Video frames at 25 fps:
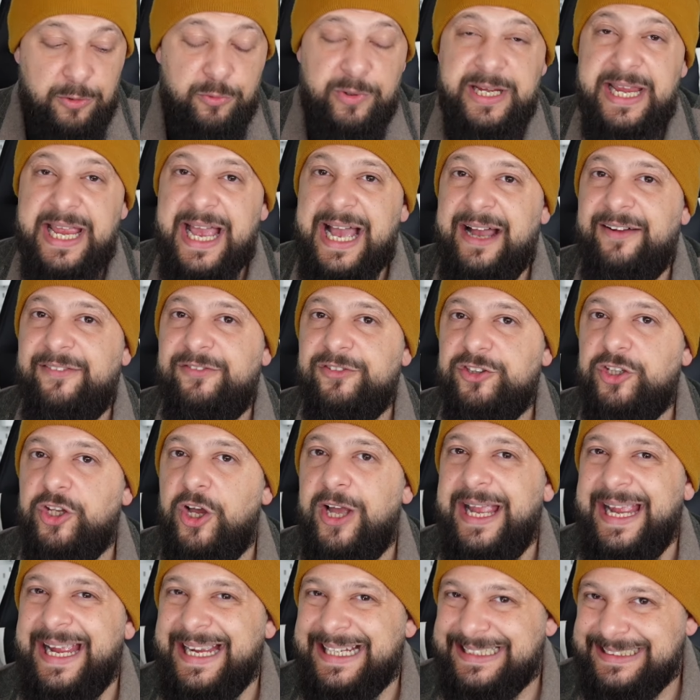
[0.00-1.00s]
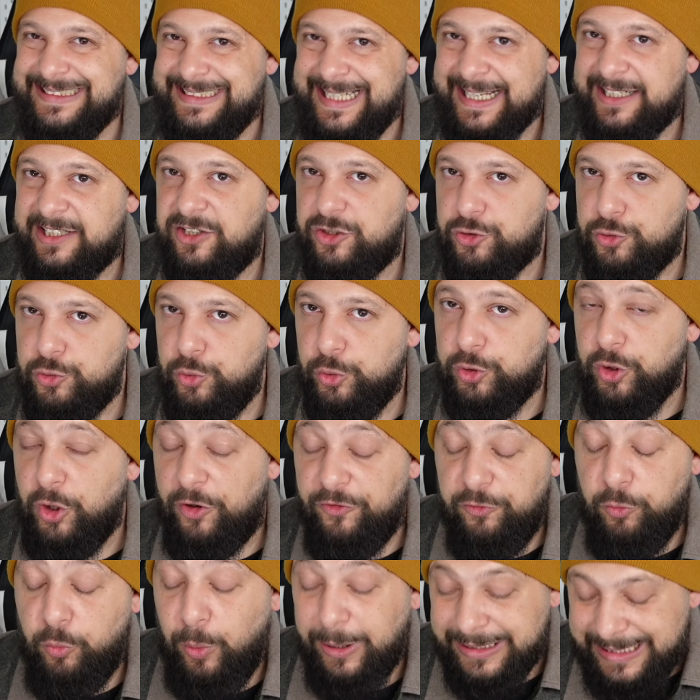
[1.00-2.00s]
we have the exact truth
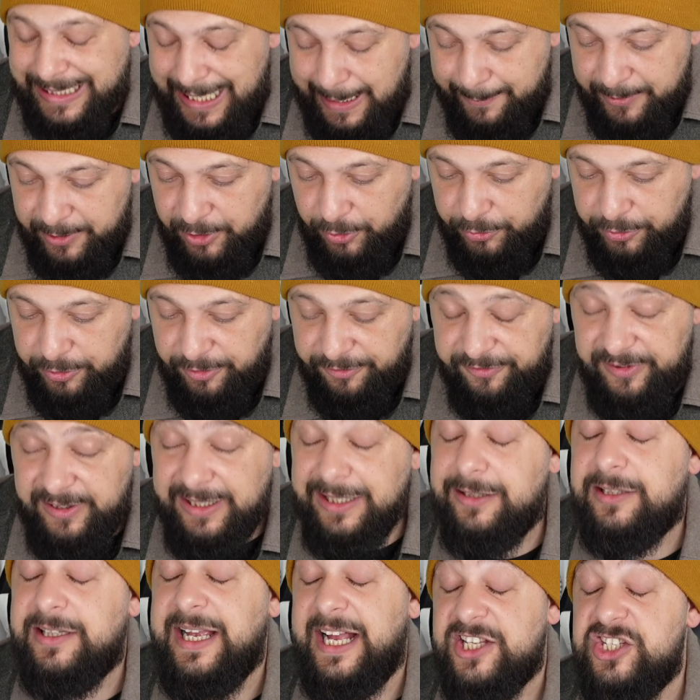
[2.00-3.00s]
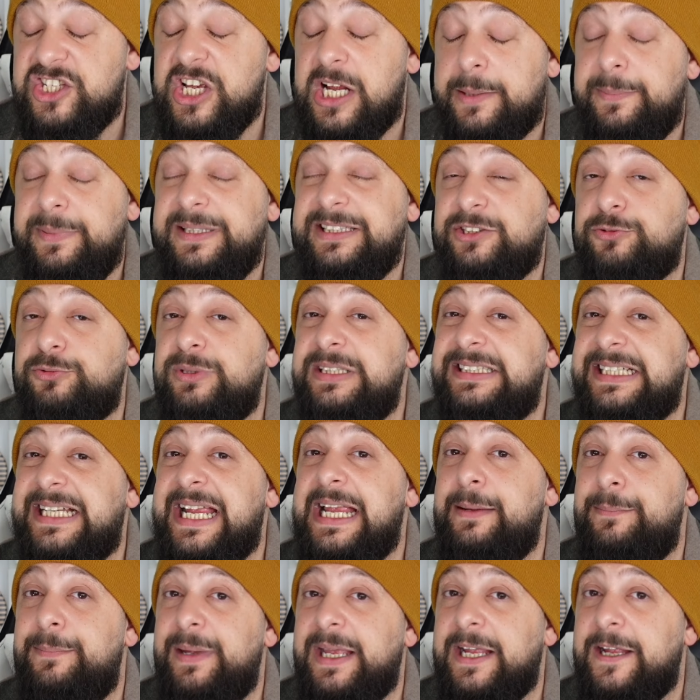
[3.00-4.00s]
of what happened on the field. Acerbi is
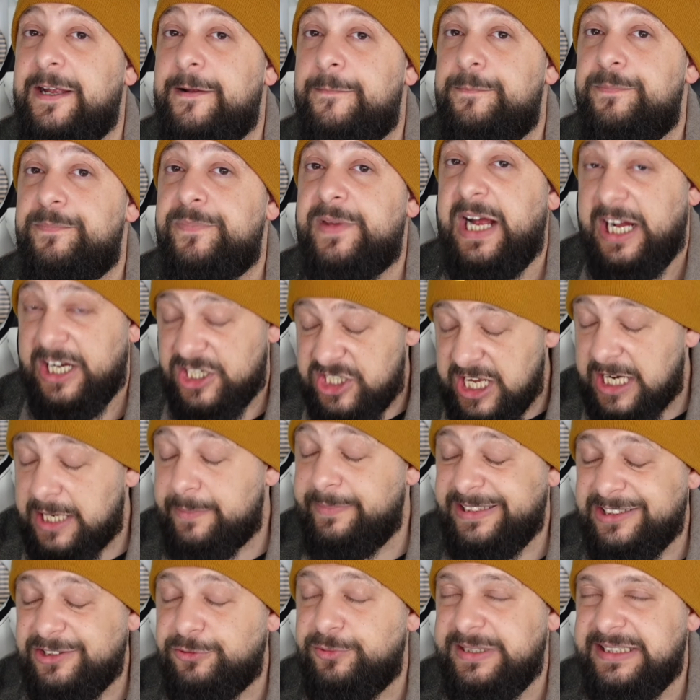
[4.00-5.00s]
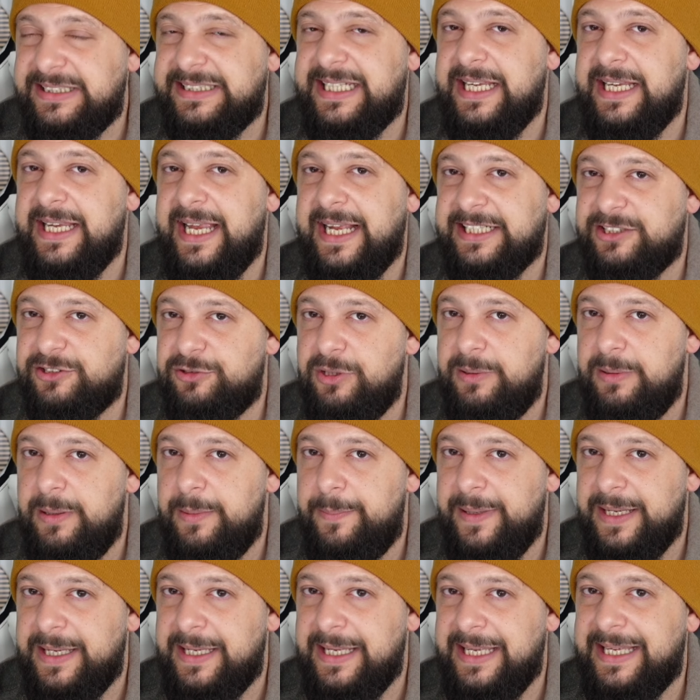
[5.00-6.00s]
risking big. Acerbi is risking extremely
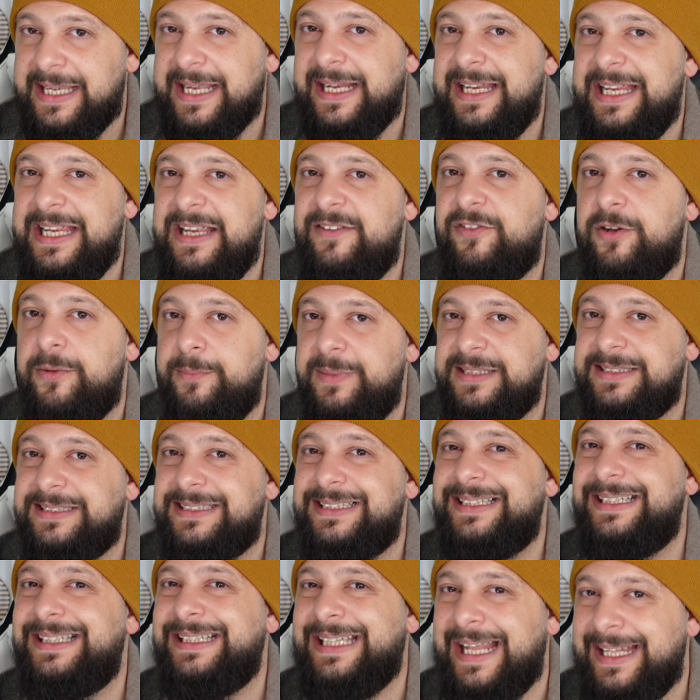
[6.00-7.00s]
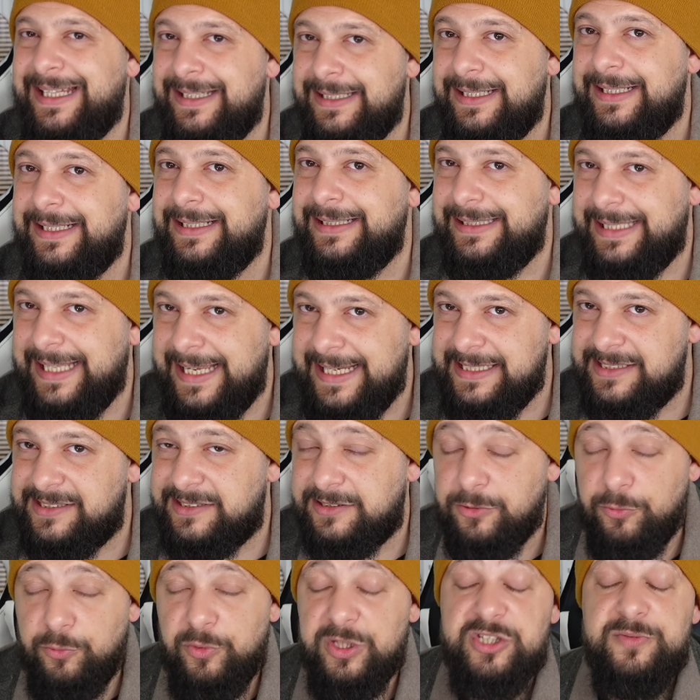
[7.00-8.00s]
big. He can even miss 10 days,
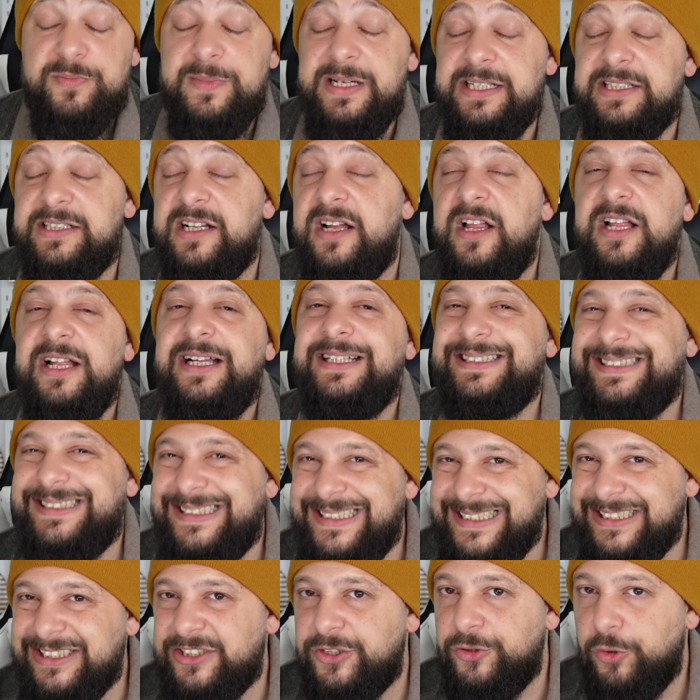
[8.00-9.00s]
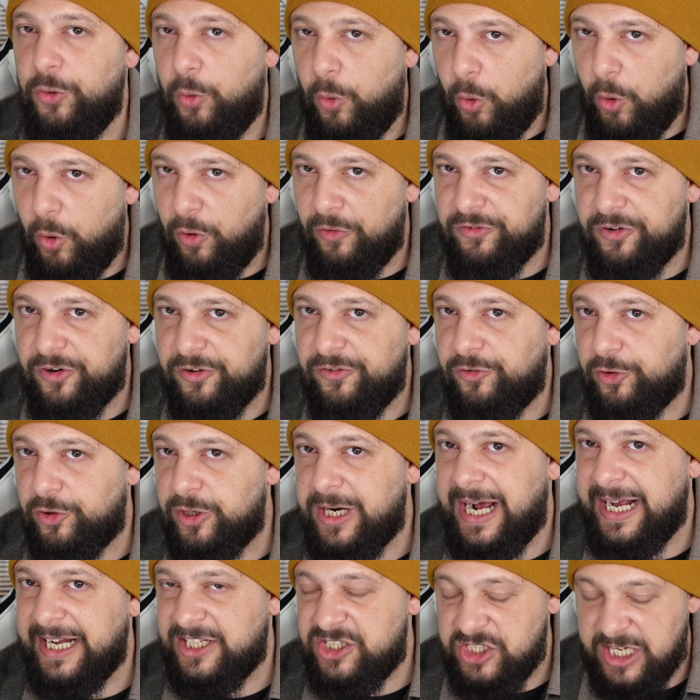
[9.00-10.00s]
which means season over for
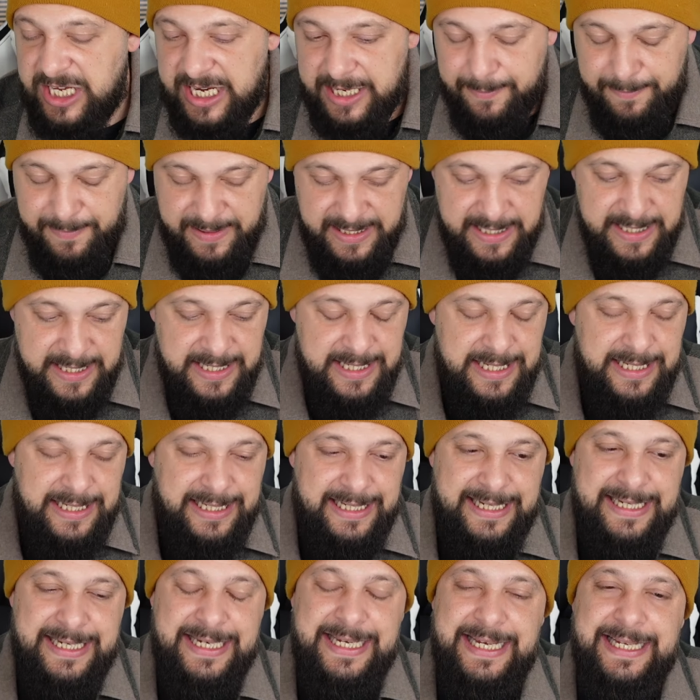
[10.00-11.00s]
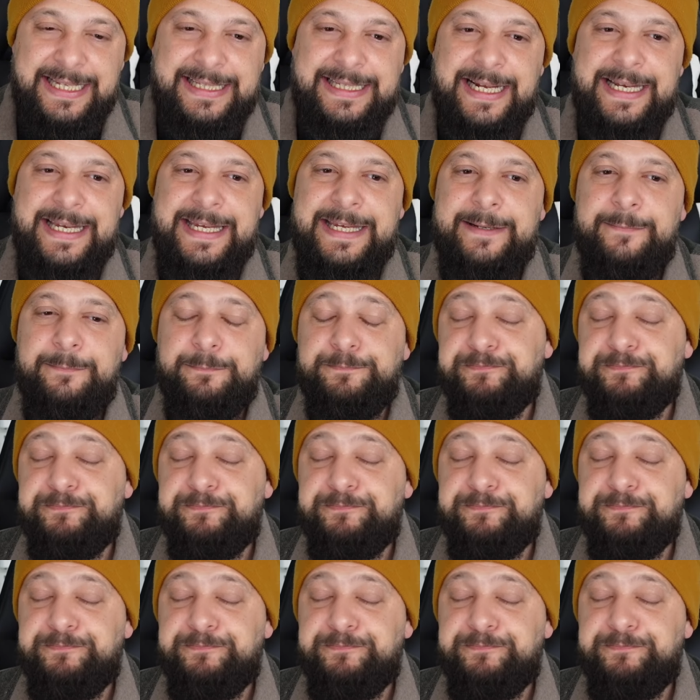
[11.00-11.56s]
Acerbi in Italy.